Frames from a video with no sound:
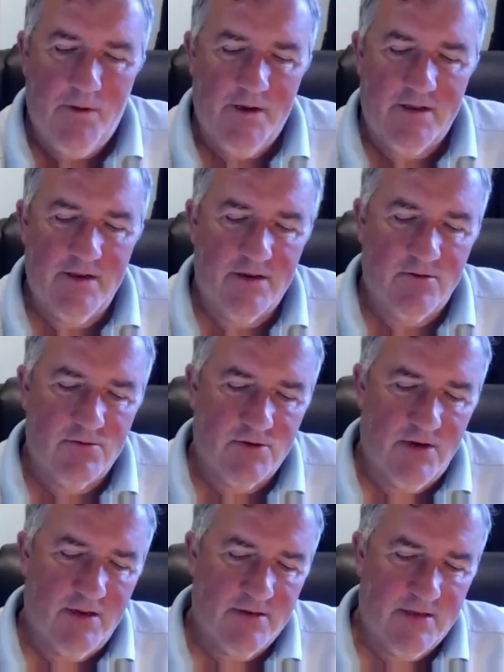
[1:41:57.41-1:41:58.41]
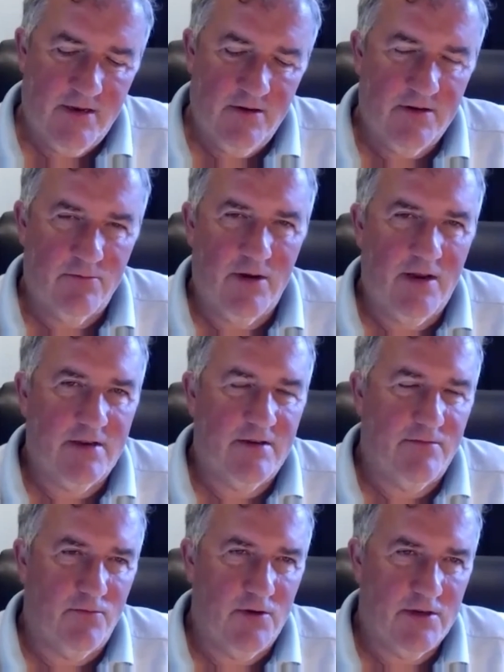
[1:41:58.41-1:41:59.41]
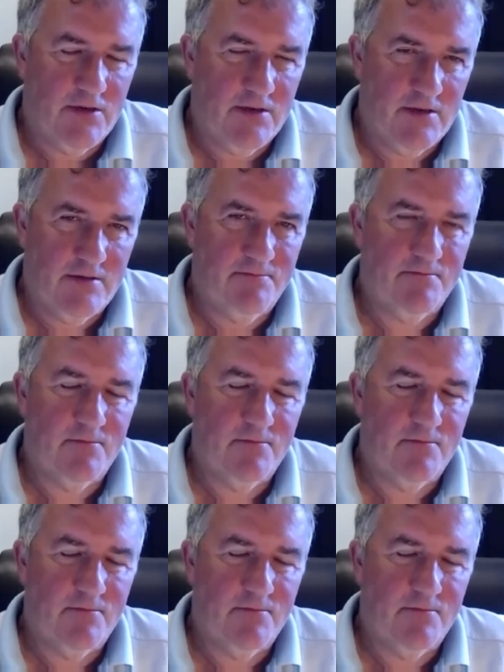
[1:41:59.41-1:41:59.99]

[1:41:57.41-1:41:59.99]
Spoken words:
But in clinical trials, they look at relative risks.